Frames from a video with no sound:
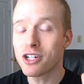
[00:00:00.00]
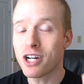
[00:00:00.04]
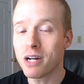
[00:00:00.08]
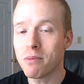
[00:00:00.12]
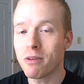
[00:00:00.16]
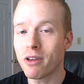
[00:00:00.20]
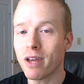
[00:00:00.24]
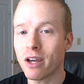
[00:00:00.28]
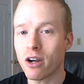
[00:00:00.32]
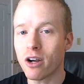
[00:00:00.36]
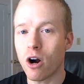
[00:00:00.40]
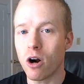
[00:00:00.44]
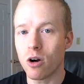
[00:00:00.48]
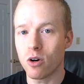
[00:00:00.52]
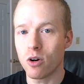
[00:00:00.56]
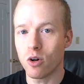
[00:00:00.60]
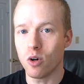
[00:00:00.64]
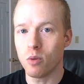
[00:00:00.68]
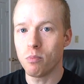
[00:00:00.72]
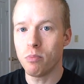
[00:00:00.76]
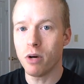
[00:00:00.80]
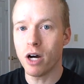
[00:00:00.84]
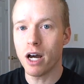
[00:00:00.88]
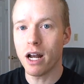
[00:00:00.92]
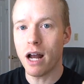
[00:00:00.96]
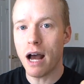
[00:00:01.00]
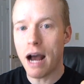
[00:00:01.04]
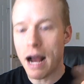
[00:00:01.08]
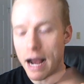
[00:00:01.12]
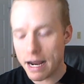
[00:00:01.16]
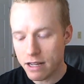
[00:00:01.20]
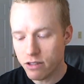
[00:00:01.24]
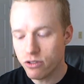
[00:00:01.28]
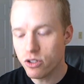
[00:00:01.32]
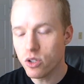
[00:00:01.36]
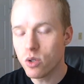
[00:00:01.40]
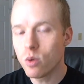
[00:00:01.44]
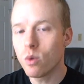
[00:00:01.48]
trying to be like Arnold, but
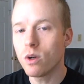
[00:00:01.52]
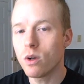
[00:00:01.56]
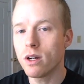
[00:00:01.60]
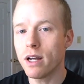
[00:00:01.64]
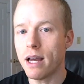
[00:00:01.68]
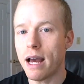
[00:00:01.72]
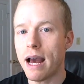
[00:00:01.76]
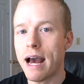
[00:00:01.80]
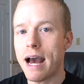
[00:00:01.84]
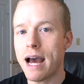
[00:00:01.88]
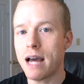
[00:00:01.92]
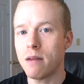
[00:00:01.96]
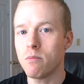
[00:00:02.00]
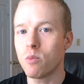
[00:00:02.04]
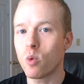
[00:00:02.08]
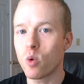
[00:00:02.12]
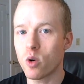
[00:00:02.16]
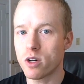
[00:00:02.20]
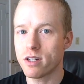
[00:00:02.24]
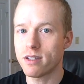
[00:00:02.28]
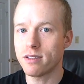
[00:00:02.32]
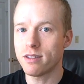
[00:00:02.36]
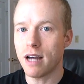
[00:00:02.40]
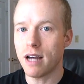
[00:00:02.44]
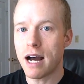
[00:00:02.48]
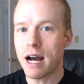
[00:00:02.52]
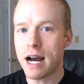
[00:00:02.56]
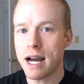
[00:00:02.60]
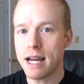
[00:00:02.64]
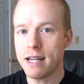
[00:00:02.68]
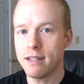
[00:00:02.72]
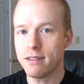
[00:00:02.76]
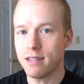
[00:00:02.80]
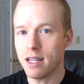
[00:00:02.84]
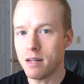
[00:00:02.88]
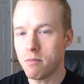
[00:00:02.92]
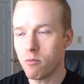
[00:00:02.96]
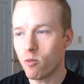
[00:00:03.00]
I do want to add more
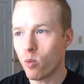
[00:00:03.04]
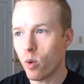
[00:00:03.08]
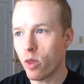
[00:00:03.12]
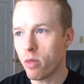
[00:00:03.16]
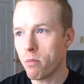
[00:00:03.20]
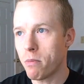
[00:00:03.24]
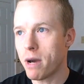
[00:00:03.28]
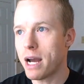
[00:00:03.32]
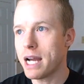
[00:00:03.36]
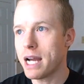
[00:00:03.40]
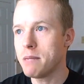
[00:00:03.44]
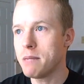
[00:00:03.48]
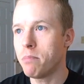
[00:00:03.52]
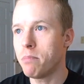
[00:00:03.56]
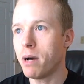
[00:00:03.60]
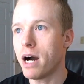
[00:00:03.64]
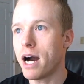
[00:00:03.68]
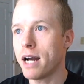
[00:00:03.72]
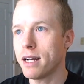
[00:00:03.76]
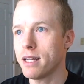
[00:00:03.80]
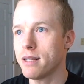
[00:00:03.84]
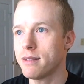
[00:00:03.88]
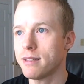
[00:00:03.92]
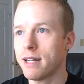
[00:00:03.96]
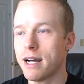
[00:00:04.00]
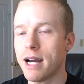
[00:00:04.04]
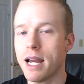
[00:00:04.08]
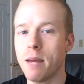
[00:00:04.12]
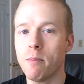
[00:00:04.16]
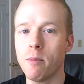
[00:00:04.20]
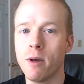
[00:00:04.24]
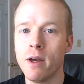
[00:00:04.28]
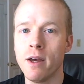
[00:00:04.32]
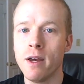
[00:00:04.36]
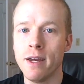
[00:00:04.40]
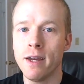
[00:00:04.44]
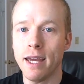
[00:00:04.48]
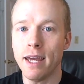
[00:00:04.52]
size. And with my body
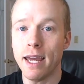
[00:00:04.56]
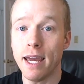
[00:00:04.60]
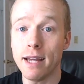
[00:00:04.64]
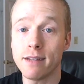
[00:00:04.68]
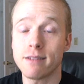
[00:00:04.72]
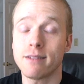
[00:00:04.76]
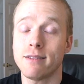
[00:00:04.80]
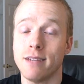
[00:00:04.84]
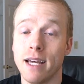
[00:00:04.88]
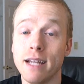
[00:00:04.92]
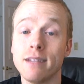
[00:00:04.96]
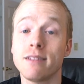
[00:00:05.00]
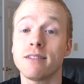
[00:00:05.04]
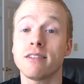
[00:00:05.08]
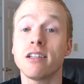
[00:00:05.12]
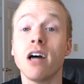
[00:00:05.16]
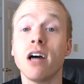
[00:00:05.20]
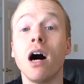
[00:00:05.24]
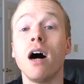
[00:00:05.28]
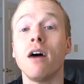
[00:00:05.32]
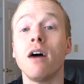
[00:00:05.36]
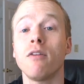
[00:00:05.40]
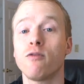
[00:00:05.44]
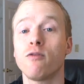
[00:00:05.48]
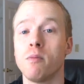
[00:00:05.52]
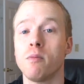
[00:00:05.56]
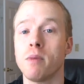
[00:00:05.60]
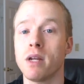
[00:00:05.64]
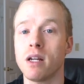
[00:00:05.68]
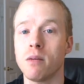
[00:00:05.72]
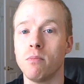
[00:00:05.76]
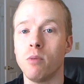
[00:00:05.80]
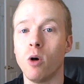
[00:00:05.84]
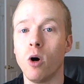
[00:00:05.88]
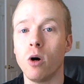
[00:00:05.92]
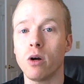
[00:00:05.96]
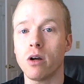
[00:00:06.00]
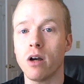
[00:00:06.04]
type, it's tough for me to
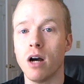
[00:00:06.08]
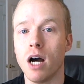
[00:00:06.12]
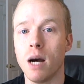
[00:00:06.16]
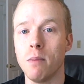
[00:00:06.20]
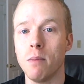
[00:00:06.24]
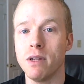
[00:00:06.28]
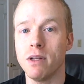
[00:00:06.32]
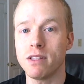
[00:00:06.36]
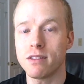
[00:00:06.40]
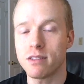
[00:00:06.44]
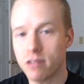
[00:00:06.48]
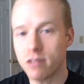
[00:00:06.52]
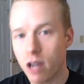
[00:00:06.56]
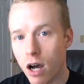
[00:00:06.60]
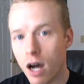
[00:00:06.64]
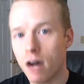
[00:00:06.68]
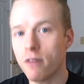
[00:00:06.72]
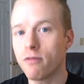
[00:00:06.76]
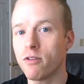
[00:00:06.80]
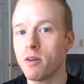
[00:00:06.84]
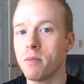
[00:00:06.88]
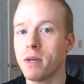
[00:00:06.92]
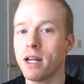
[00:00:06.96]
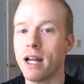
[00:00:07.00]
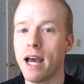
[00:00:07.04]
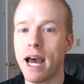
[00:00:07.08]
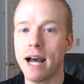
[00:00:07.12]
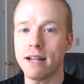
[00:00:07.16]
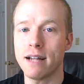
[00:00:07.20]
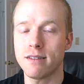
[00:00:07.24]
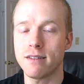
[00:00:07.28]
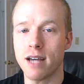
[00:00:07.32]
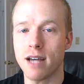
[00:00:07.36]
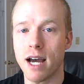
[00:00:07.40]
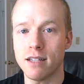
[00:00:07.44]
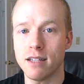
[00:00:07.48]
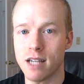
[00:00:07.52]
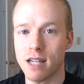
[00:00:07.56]
bulk up. It's tough for me to add
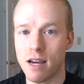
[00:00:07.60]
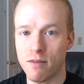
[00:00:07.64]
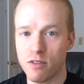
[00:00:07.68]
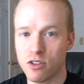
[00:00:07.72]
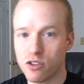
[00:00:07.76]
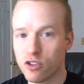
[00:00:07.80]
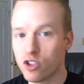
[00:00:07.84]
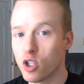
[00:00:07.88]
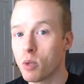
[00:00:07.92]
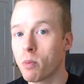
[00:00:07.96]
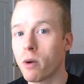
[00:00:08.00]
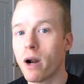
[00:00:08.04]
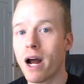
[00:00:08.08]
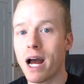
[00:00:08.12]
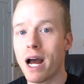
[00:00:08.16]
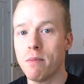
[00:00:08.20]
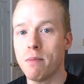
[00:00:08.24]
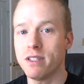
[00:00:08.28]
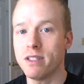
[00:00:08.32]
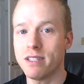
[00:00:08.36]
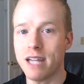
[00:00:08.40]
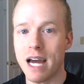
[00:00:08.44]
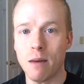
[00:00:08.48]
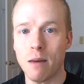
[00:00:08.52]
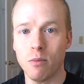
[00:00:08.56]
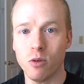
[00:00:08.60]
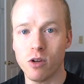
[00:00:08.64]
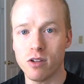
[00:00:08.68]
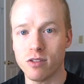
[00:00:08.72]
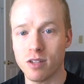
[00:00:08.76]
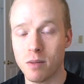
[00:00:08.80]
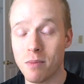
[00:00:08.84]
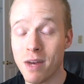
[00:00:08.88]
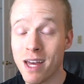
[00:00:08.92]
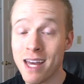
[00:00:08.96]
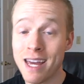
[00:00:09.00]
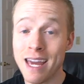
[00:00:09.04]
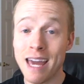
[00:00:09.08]
size. I have a super high
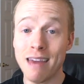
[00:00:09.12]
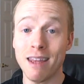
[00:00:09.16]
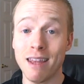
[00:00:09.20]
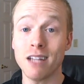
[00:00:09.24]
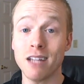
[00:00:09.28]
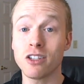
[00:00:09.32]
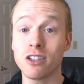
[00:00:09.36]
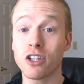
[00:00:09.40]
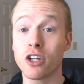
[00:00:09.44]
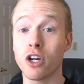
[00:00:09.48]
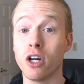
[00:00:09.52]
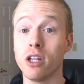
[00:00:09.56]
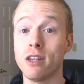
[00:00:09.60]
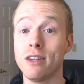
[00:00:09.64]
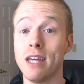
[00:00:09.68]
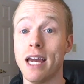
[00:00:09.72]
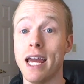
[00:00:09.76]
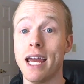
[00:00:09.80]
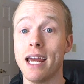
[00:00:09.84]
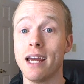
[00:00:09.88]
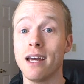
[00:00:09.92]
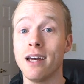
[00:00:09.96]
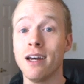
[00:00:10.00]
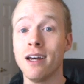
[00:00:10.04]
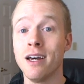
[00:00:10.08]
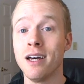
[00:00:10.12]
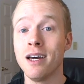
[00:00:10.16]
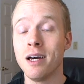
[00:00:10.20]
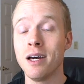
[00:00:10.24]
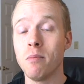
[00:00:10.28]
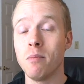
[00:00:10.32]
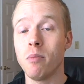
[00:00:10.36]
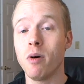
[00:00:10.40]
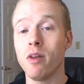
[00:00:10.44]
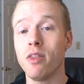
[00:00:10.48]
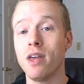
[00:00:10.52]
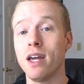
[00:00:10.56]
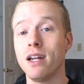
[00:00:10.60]
metabolism, and that's a good thing.
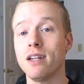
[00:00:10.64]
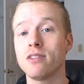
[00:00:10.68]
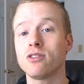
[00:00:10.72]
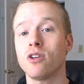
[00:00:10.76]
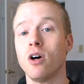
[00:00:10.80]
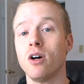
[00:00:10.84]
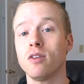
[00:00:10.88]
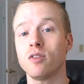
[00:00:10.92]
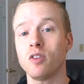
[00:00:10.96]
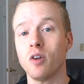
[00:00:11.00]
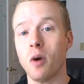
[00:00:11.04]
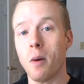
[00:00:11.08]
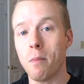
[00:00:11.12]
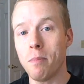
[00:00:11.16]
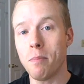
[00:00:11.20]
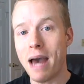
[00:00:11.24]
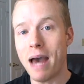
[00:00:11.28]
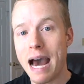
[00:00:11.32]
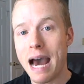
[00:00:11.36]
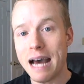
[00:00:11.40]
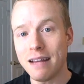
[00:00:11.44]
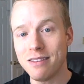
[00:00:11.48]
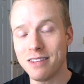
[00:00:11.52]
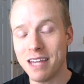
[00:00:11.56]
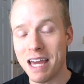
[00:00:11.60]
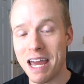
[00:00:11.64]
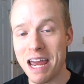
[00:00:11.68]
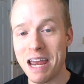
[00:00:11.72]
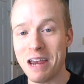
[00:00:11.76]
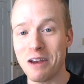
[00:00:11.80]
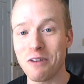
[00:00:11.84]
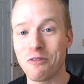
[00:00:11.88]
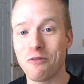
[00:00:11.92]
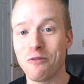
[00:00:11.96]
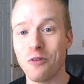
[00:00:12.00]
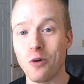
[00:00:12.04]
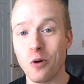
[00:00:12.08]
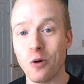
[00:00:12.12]
But then it's also a bad
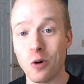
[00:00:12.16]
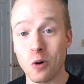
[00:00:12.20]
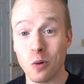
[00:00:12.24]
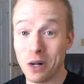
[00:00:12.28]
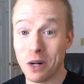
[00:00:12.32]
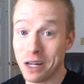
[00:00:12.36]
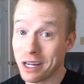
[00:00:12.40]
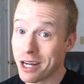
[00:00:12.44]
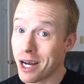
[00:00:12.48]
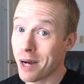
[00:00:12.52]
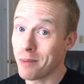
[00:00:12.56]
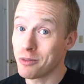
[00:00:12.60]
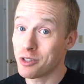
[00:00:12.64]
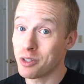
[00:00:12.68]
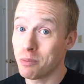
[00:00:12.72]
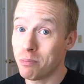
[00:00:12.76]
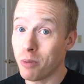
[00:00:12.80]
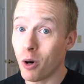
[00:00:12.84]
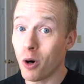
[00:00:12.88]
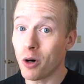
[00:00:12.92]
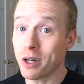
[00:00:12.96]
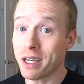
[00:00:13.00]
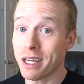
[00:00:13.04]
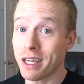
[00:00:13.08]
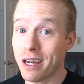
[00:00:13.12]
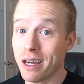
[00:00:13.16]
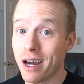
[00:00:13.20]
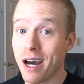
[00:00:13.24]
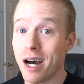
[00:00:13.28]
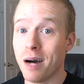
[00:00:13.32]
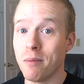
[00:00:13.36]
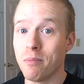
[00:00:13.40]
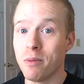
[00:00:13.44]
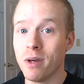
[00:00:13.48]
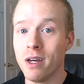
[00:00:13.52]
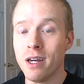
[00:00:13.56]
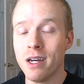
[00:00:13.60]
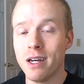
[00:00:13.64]
thing for when it comes to bulking
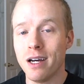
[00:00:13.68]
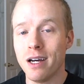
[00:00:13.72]
up